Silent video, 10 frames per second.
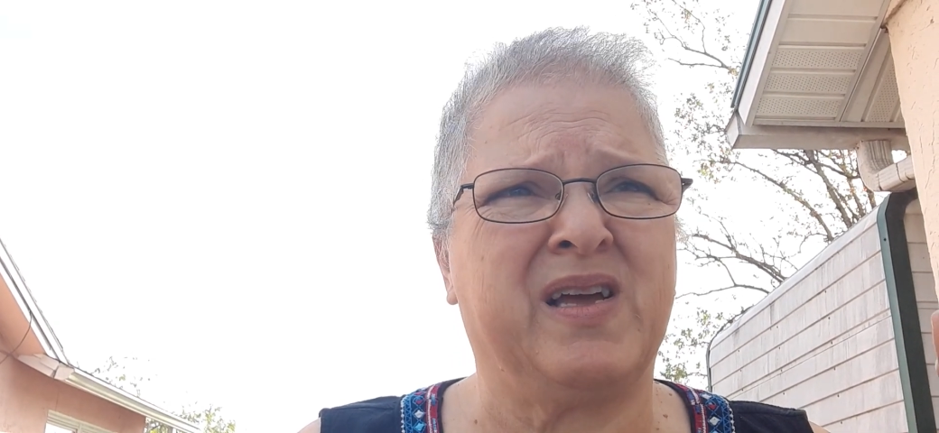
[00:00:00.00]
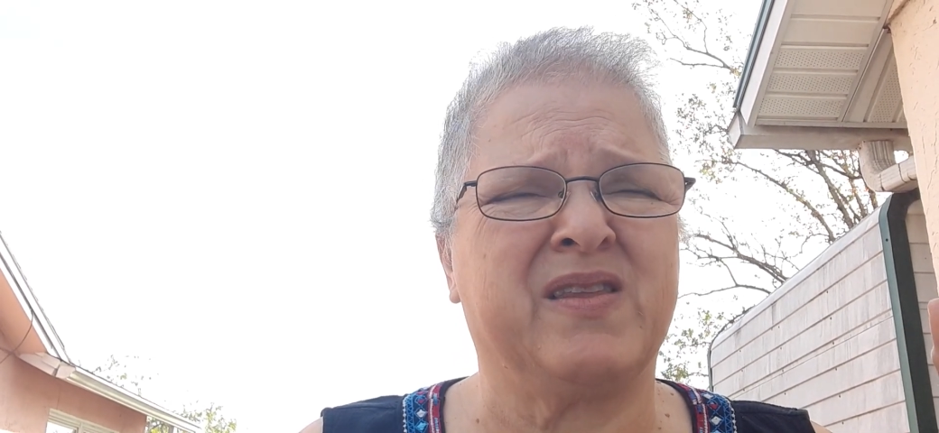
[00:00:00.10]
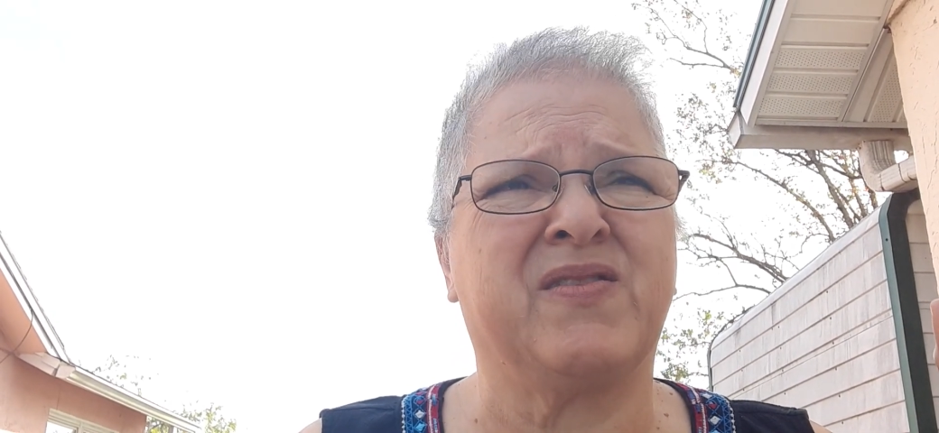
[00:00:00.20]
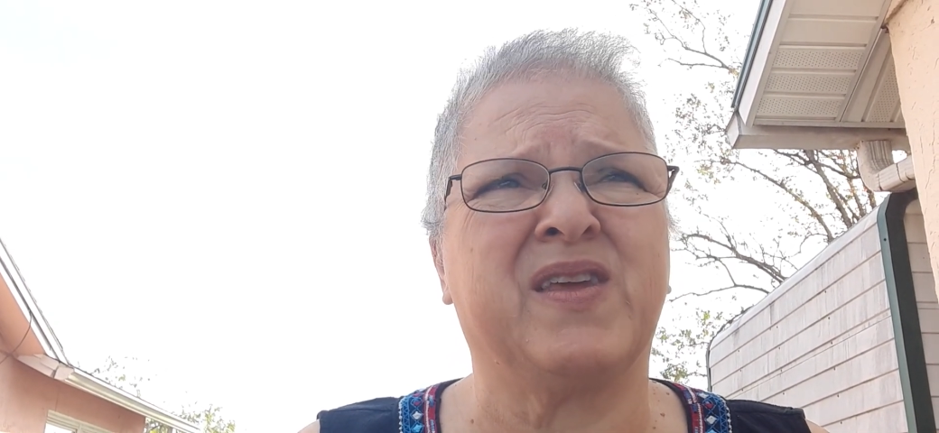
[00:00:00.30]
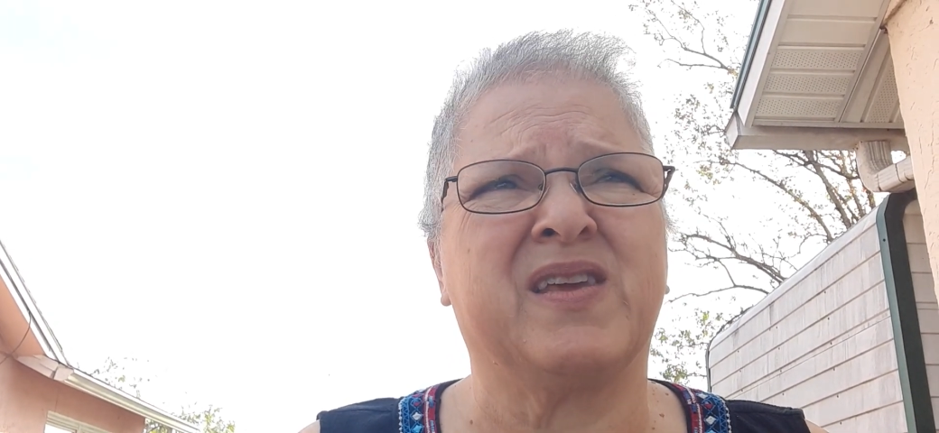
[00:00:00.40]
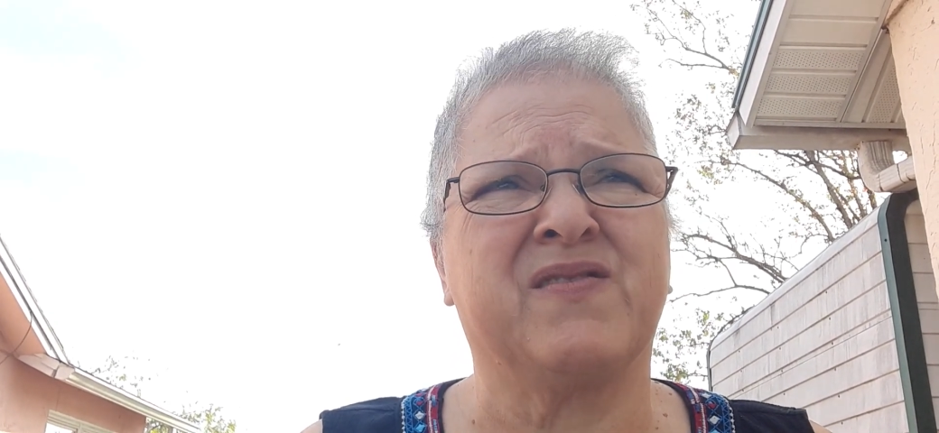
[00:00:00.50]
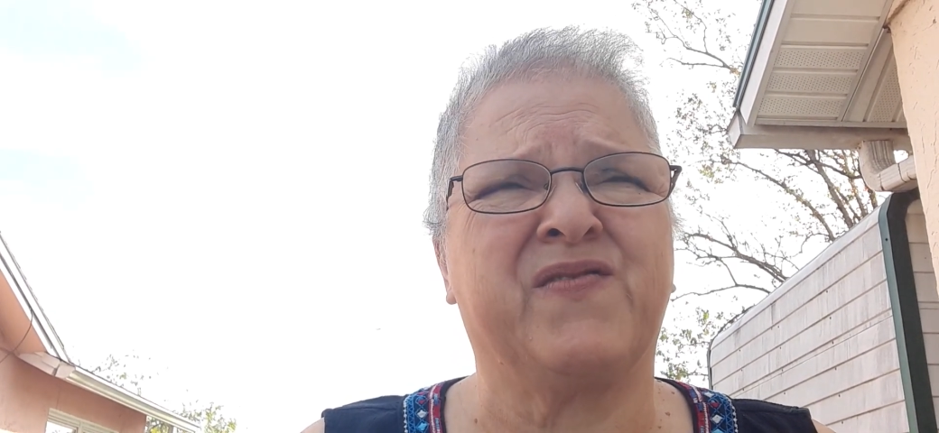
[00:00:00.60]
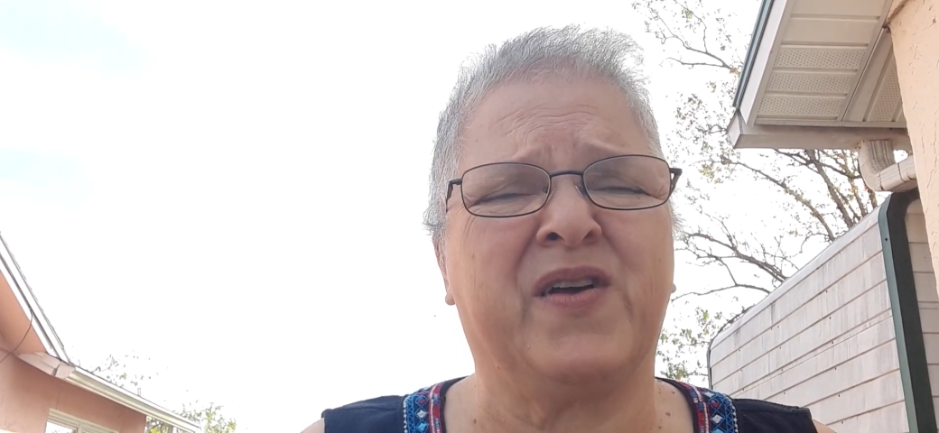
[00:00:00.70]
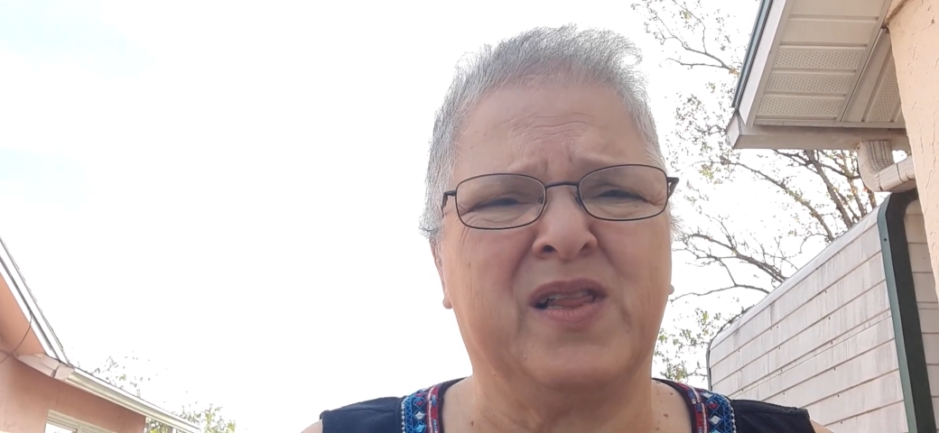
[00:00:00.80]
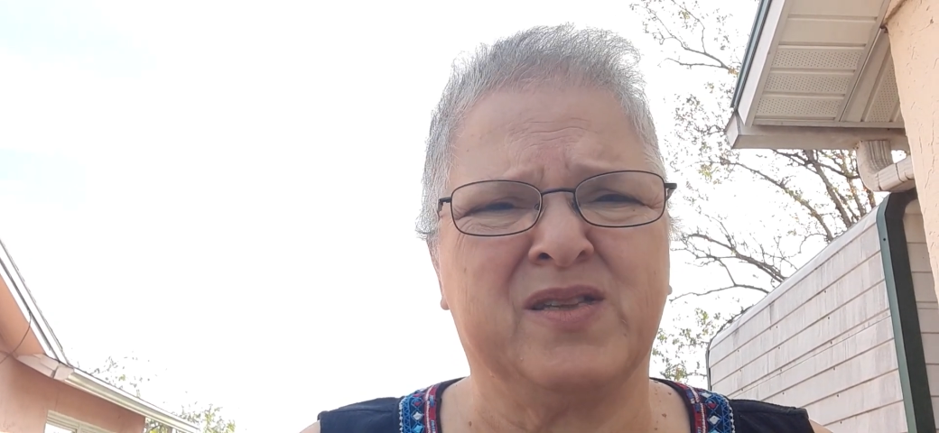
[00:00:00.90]
I think it
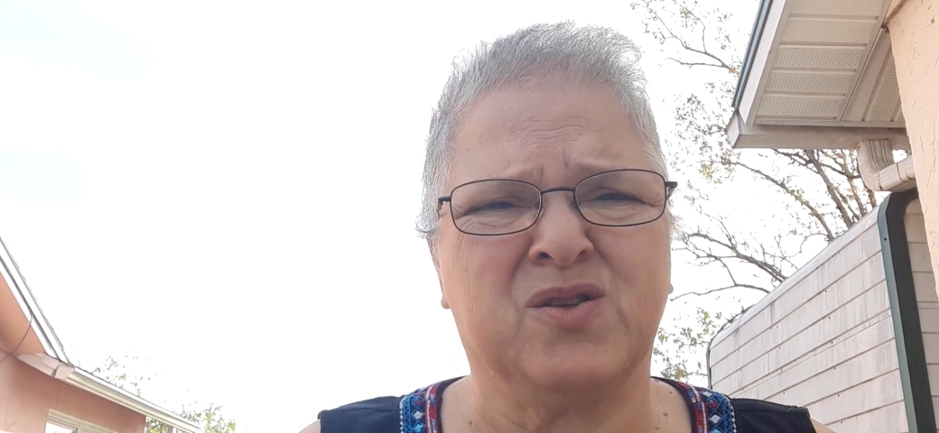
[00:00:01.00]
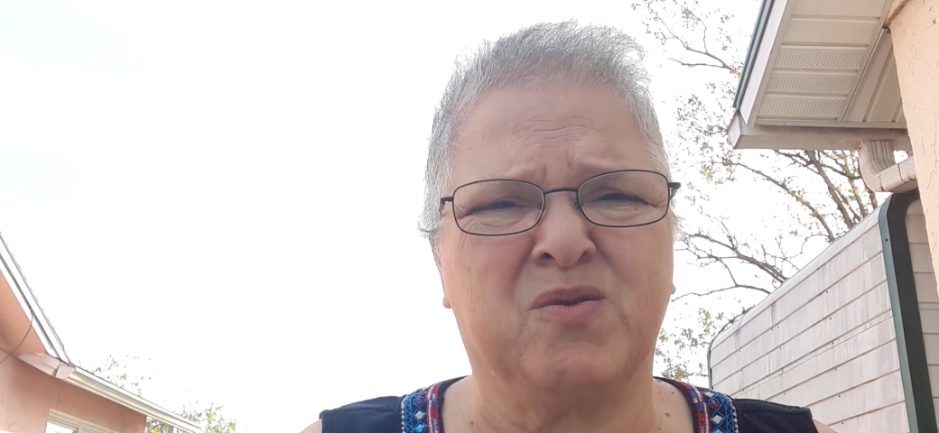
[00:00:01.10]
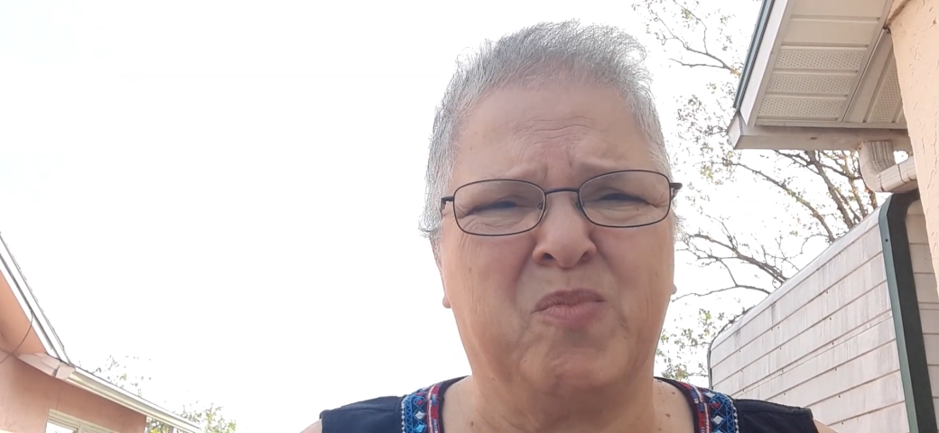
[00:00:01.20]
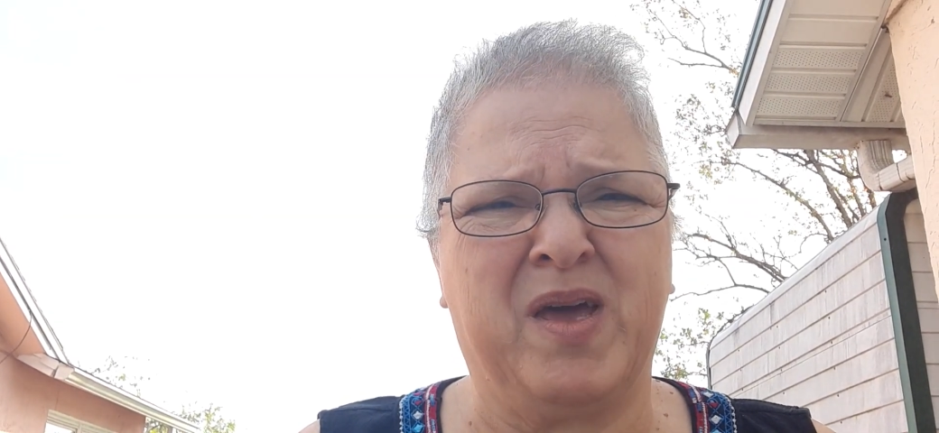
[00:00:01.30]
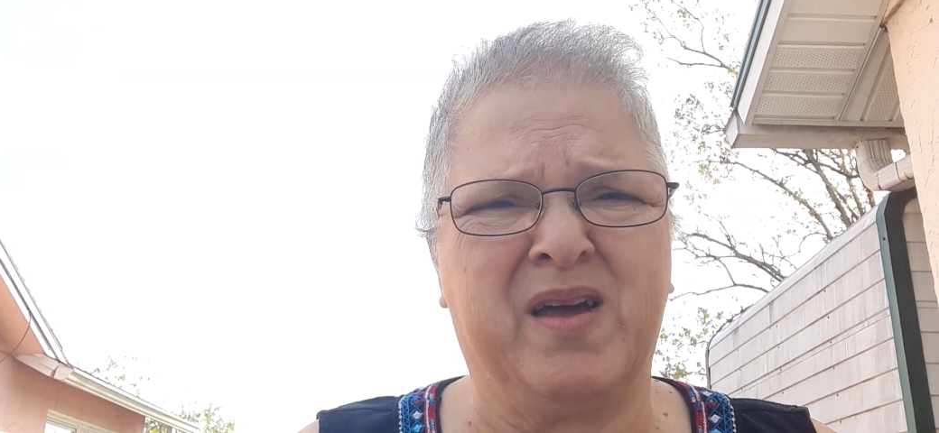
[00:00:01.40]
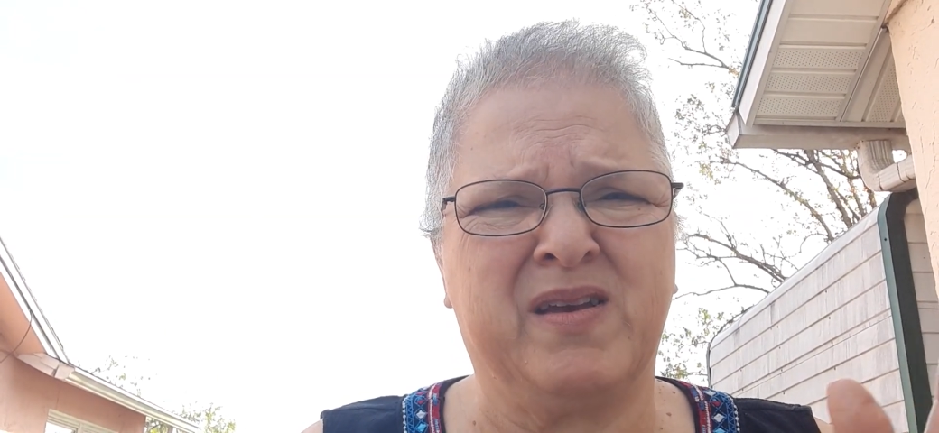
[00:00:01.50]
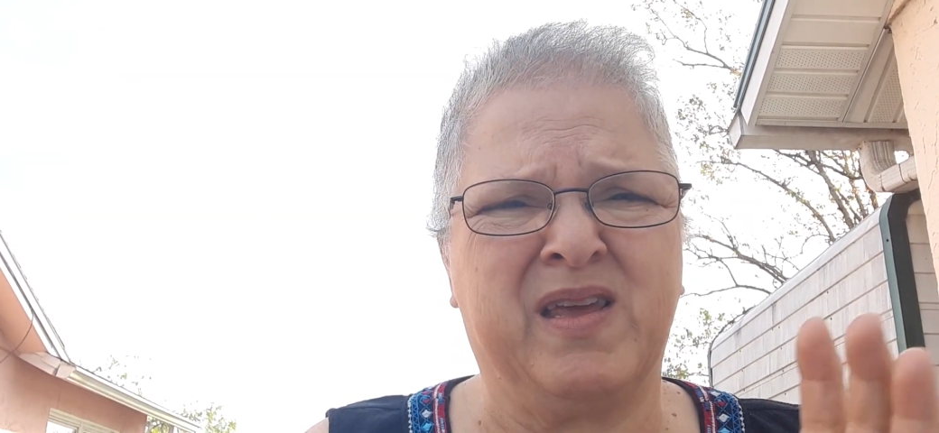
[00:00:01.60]
fell under the bed